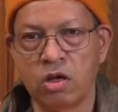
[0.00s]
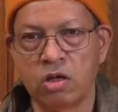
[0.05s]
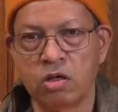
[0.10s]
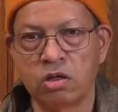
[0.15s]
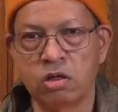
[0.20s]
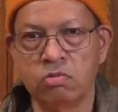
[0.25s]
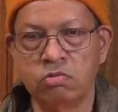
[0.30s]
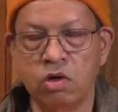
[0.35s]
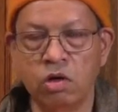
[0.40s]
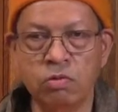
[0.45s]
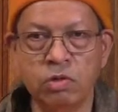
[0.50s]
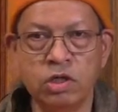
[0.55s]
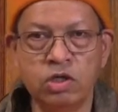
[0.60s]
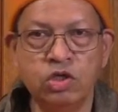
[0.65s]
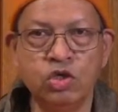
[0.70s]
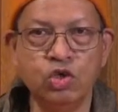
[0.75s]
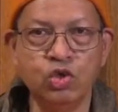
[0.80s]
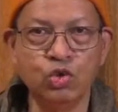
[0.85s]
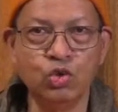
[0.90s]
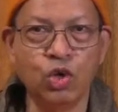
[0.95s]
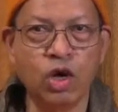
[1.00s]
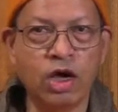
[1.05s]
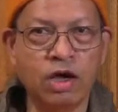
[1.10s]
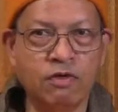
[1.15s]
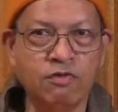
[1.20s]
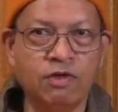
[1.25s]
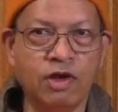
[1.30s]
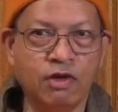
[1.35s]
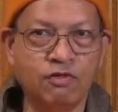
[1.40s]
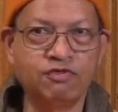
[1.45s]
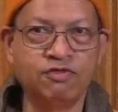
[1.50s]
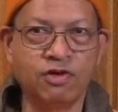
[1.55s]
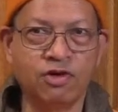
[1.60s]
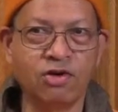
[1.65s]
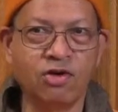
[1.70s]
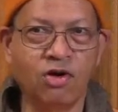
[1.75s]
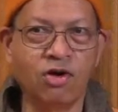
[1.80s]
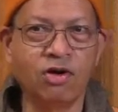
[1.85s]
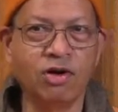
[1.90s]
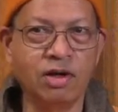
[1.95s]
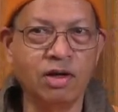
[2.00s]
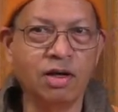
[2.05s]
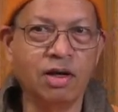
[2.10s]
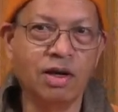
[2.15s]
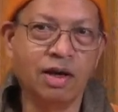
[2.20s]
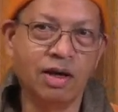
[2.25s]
The moment you have love for God,